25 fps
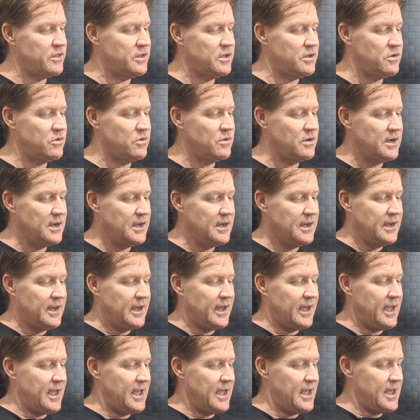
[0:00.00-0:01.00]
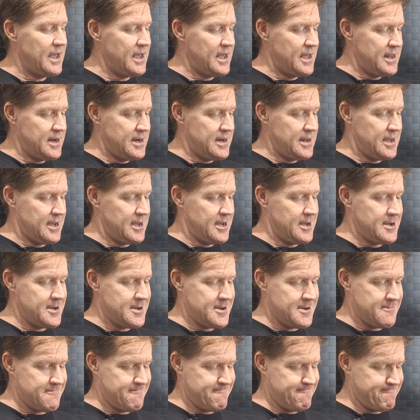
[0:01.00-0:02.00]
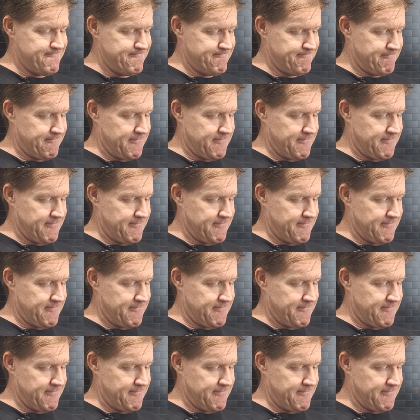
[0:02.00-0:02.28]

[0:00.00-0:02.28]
you, and